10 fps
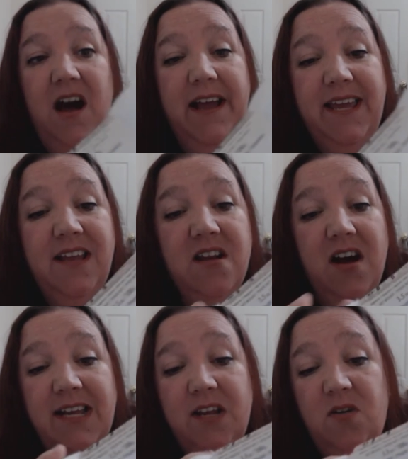I
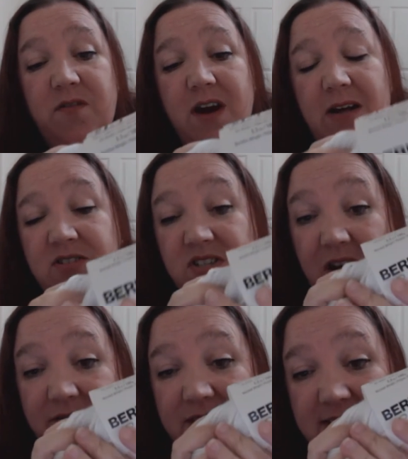cannot get over how
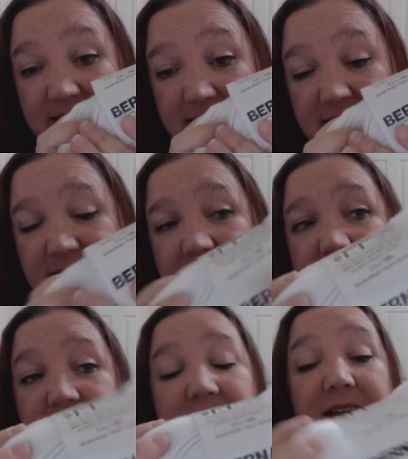soft this is.
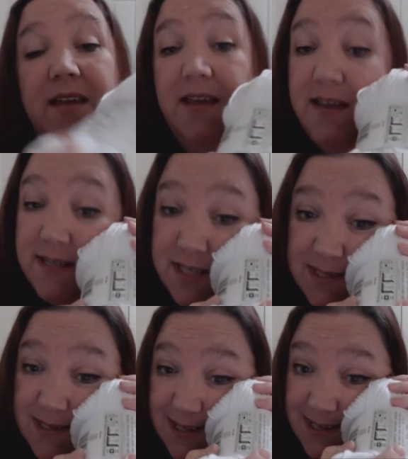
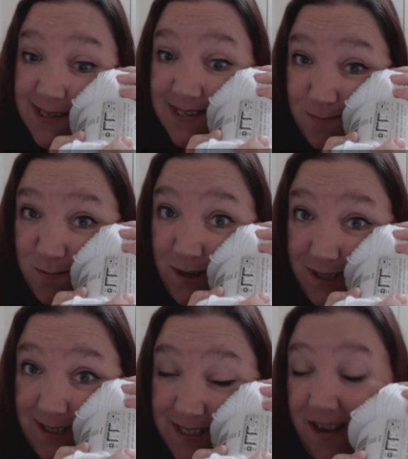It's it's
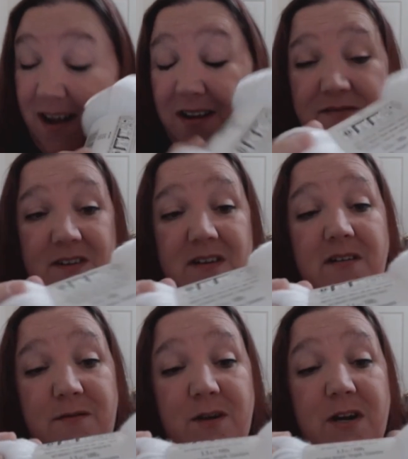really soft
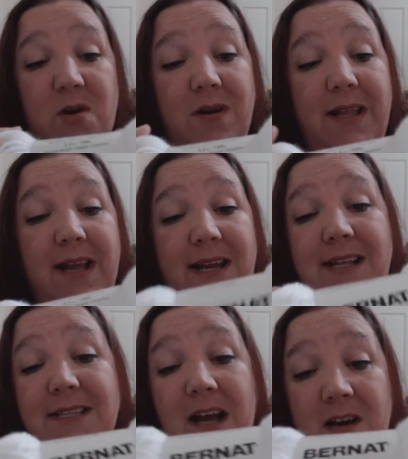for an acrylic,
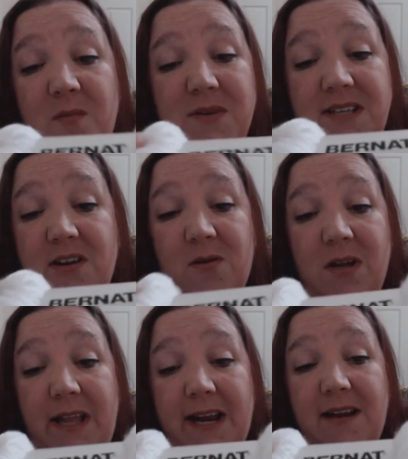and it's 100%
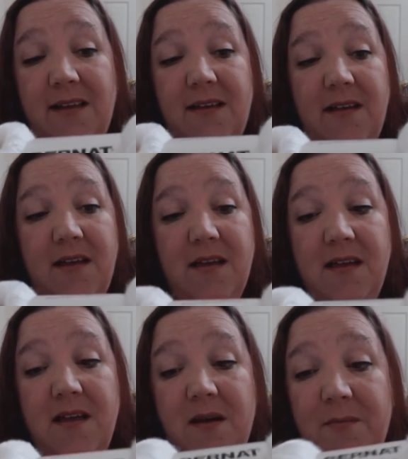acrylic,
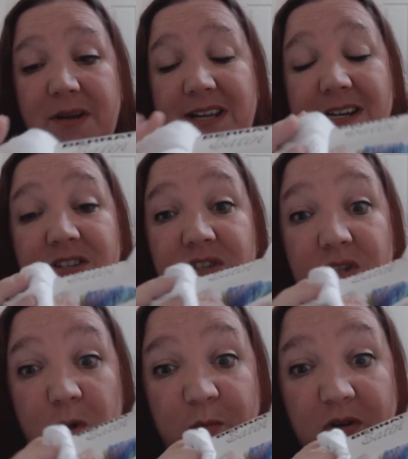but it is
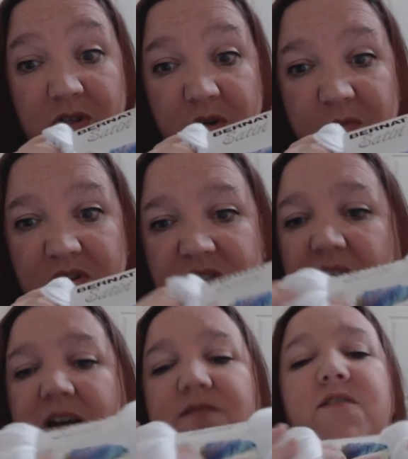super, super
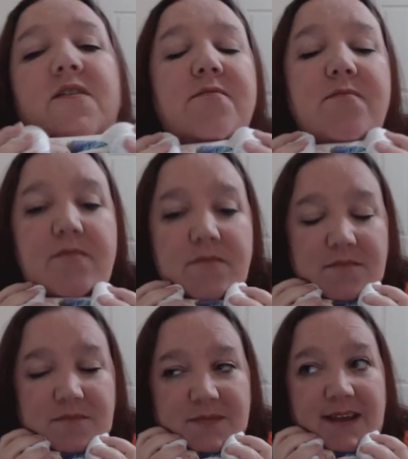soft.
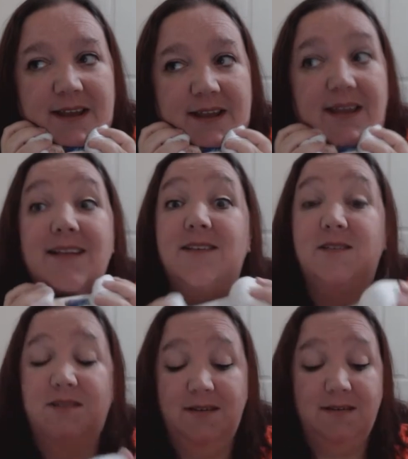Like
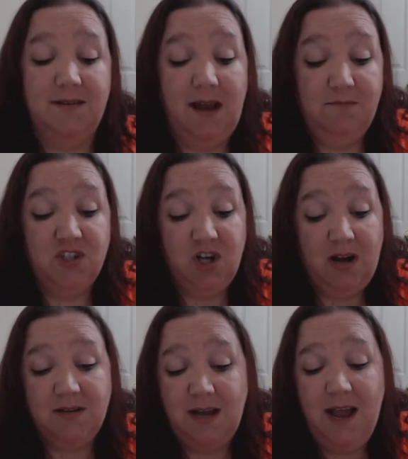it's, I'm
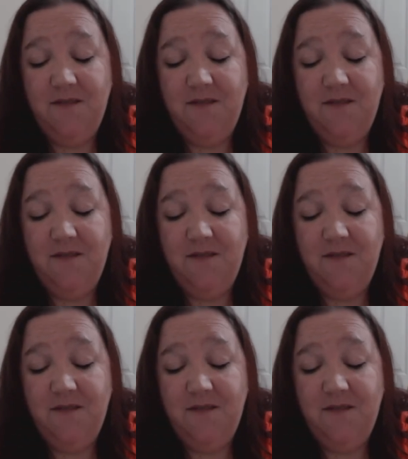shocked.